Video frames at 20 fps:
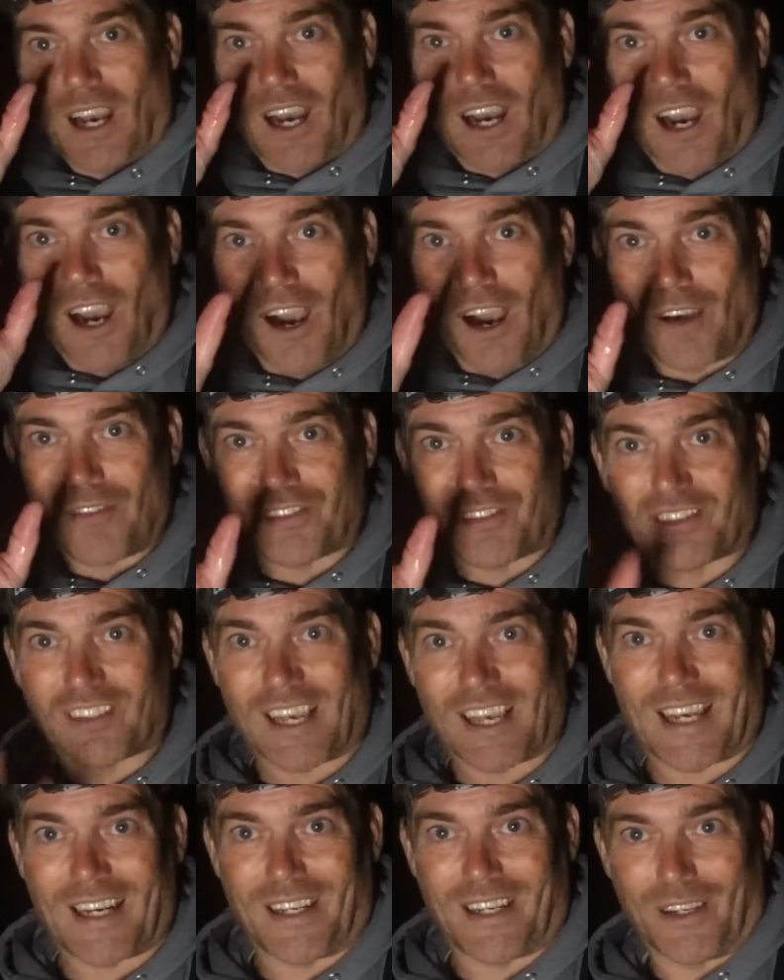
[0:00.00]
half a
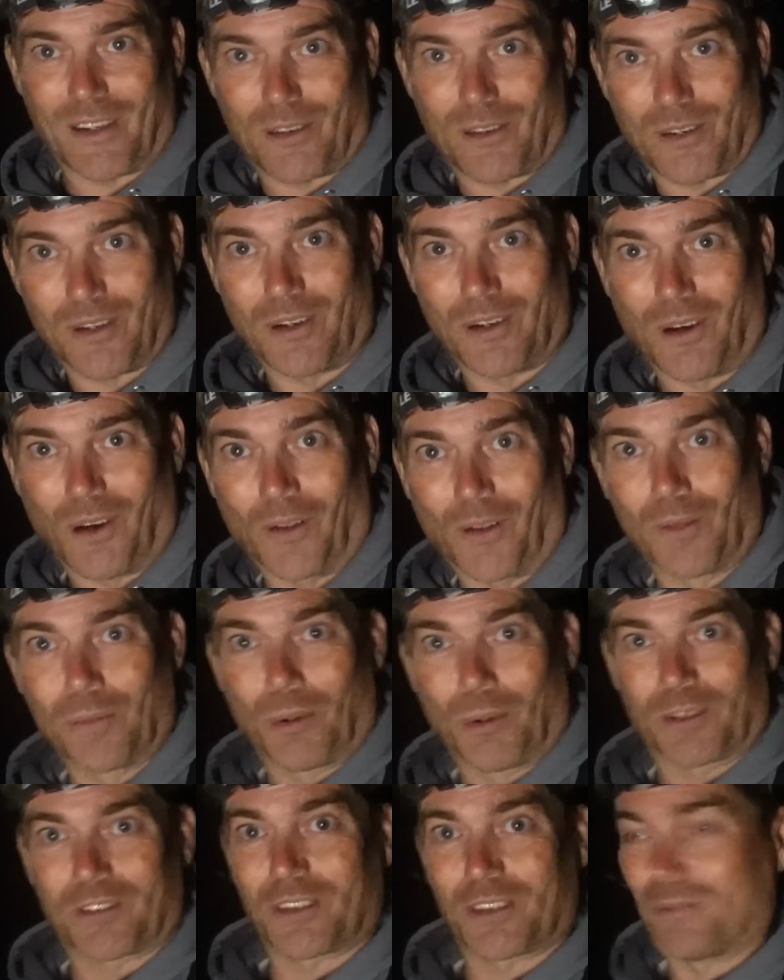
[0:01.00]
sand eel on the
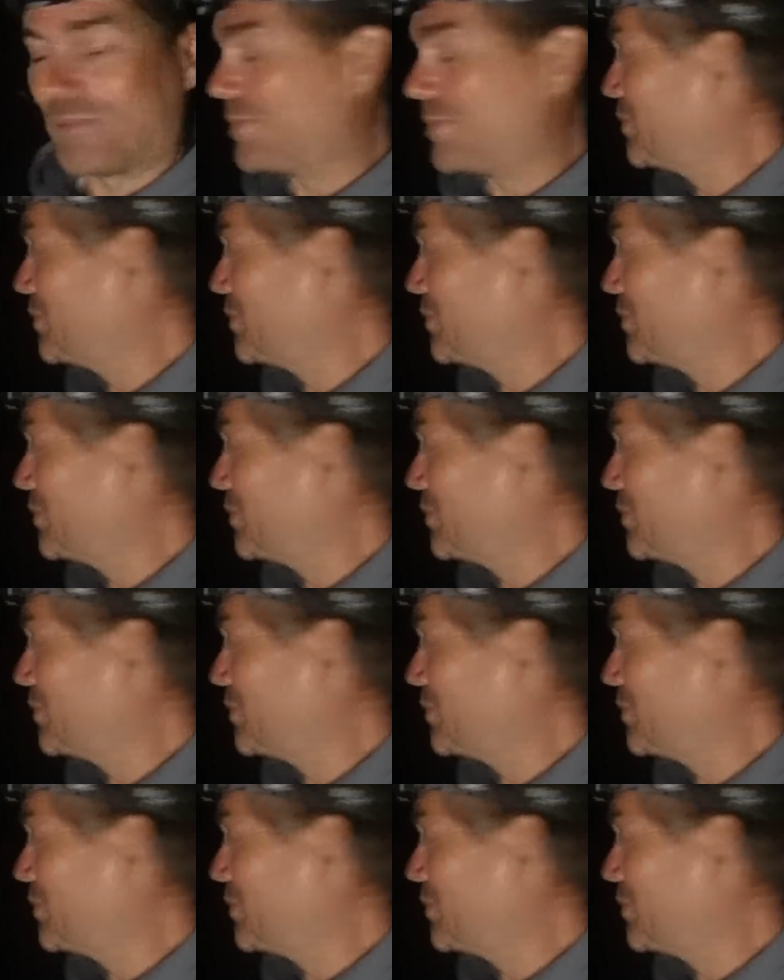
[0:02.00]
bottom.